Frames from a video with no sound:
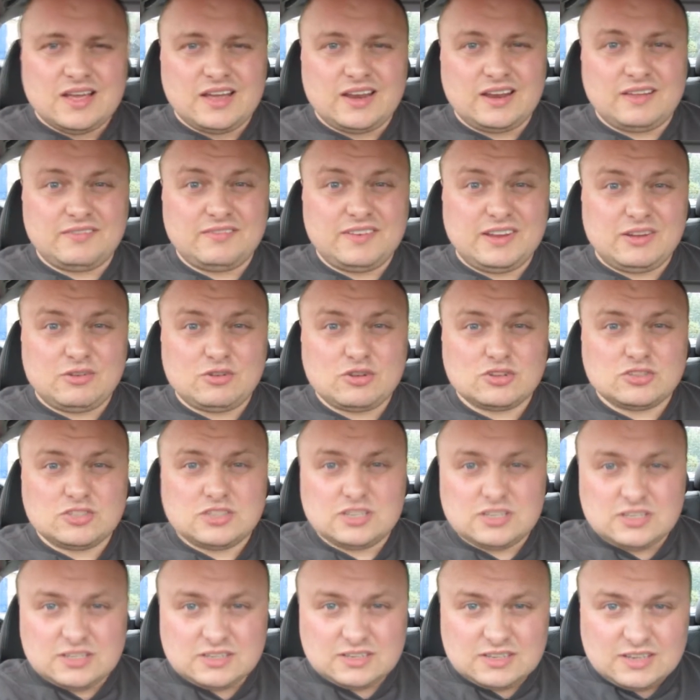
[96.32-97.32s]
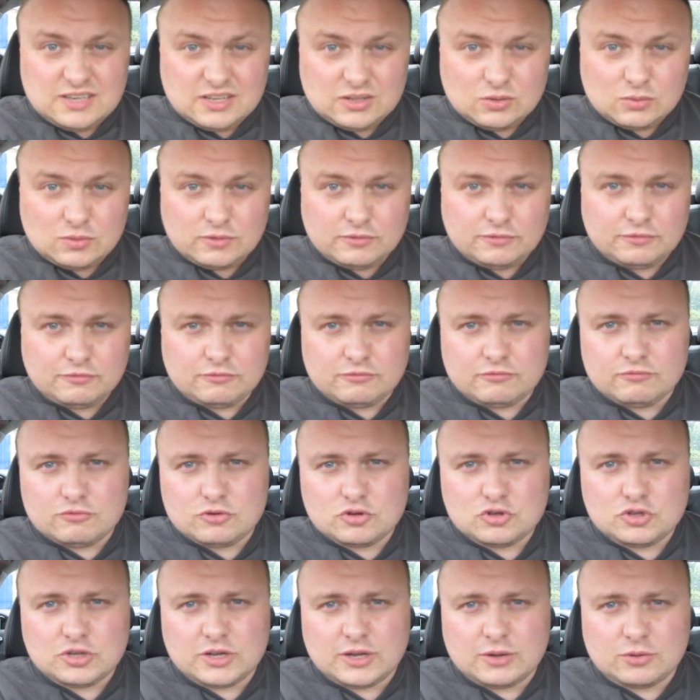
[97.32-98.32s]
And I've now got to deal with
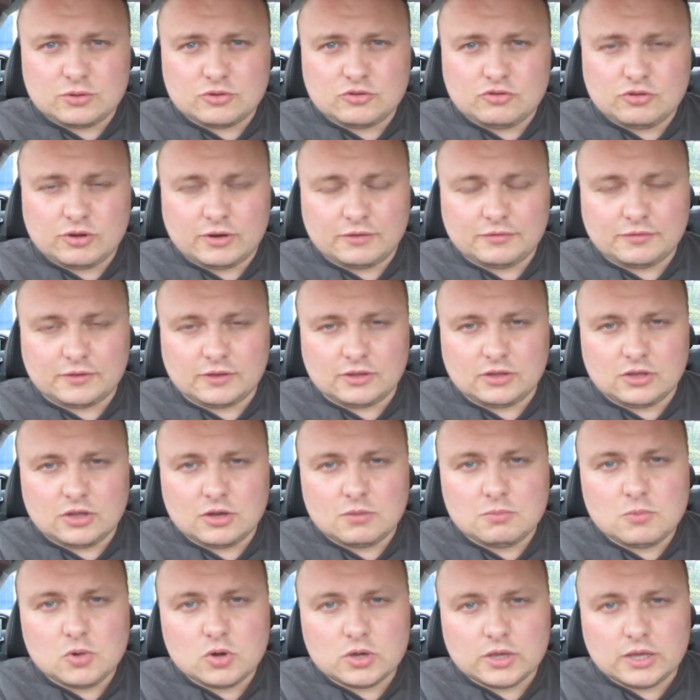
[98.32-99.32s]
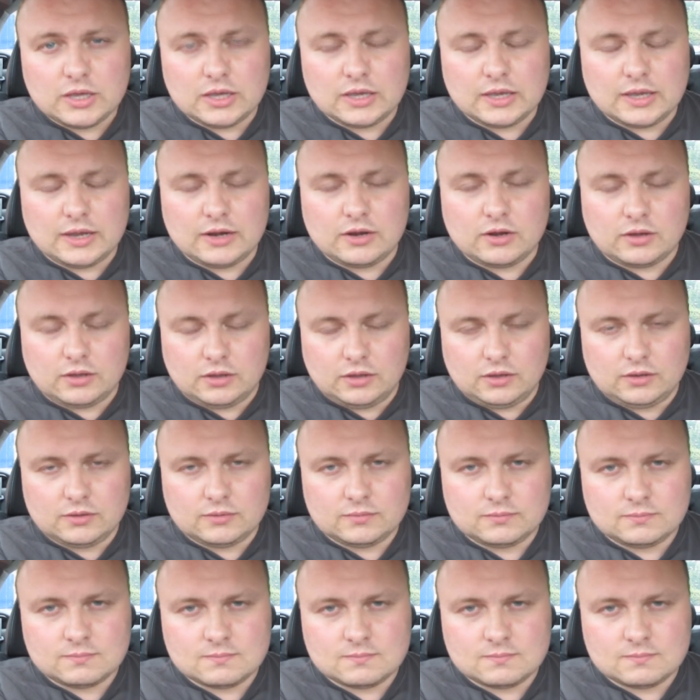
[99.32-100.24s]
rush hour traffic. You're mucky again, aren't you?